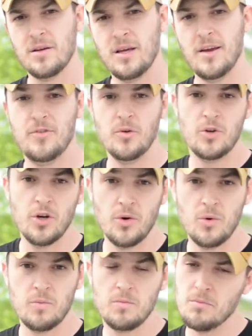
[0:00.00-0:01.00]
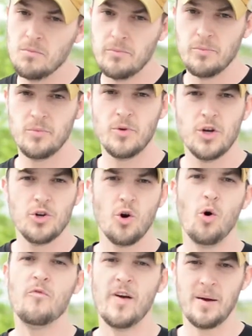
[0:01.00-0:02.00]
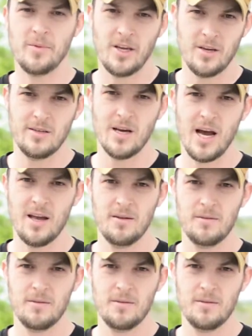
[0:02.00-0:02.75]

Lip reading: If you do, your whole family could die.